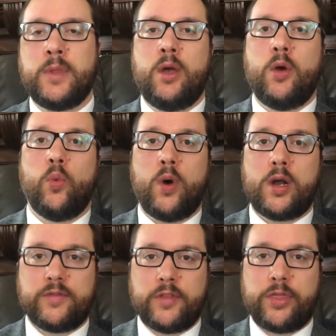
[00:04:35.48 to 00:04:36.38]
One
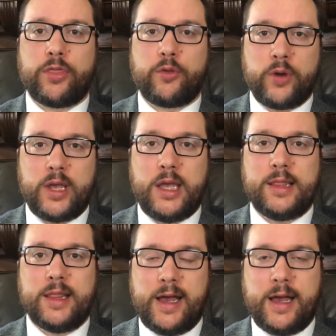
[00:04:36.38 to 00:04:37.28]
of the 3
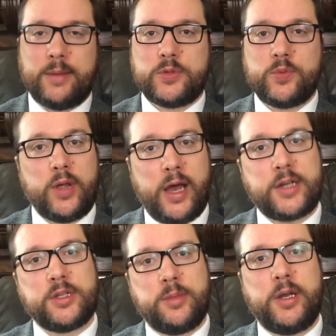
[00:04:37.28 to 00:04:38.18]
labs will
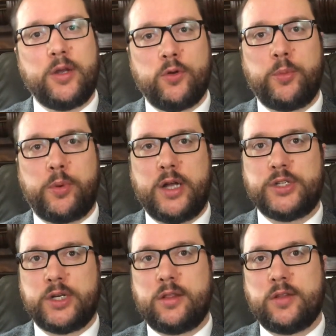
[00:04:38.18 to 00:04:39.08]
actually be a group
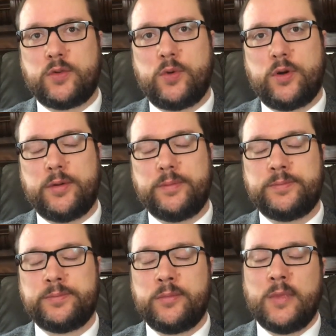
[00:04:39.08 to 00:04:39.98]
project this quarter.
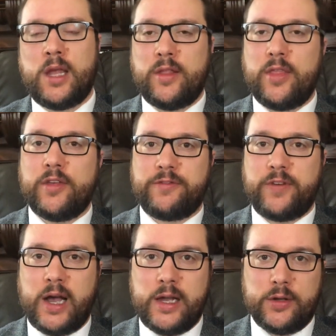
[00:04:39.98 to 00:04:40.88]
And then the
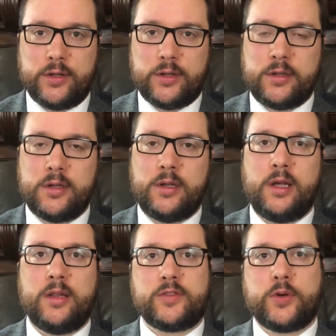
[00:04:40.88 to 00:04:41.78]
final
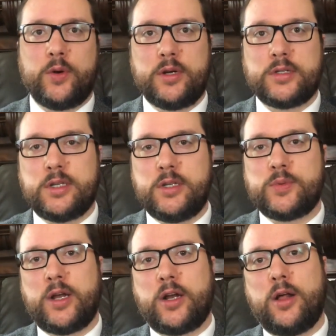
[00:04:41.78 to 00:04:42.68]
in this course is
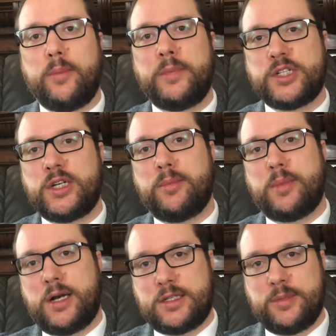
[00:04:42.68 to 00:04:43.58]
what I call Mission
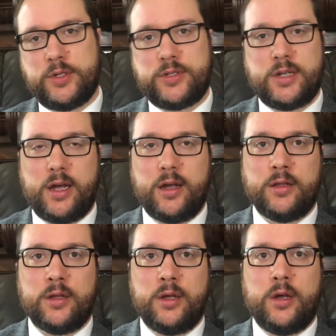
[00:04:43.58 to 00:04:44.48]
Impossible
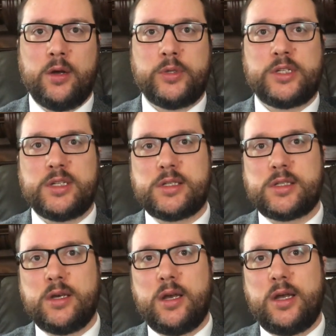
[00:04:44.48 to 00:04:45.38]
style, which
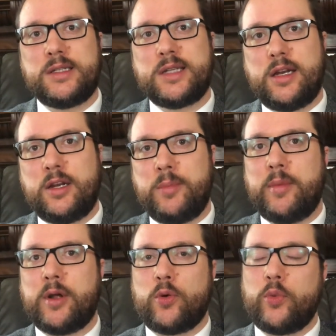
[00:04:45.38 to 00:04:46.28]
is intended to
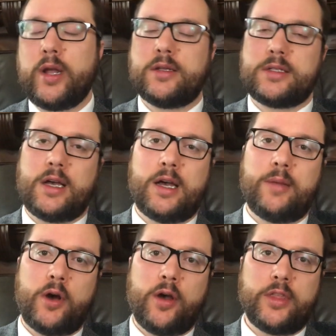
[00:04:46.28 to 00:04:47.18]
mimic a
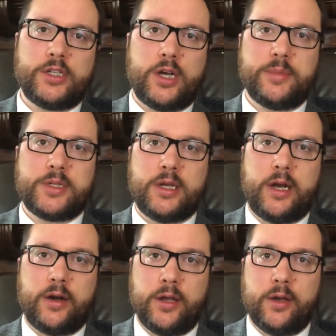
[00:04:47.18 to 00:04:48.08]
real-time on-the-job
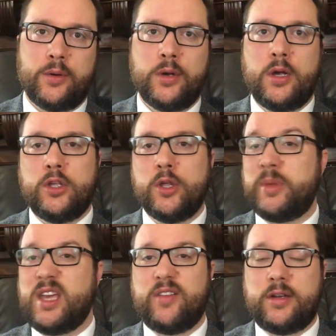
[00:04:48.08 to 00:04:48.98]
scenario. You'll be
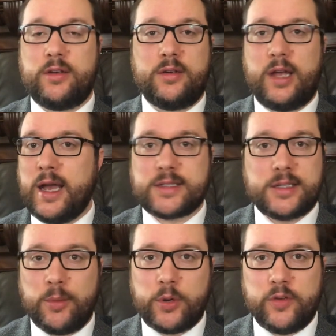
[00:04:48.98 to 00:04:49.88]
given X
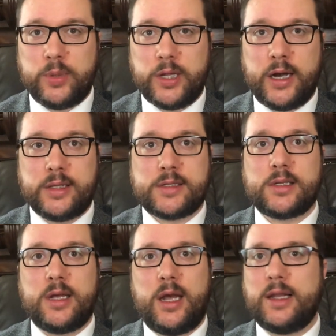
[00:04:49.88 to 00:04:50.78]
number of
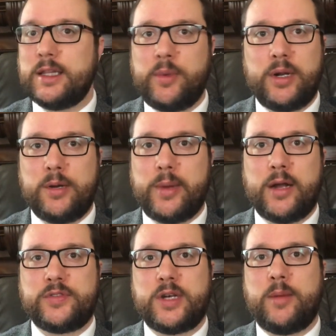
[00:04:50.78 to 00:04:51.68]
plots and a limited
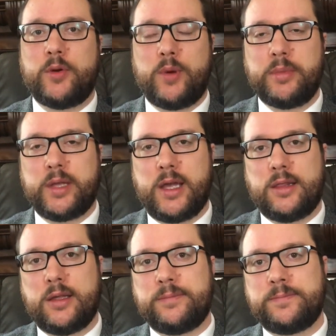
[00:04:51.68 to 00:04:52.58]
amount of time to replicate them.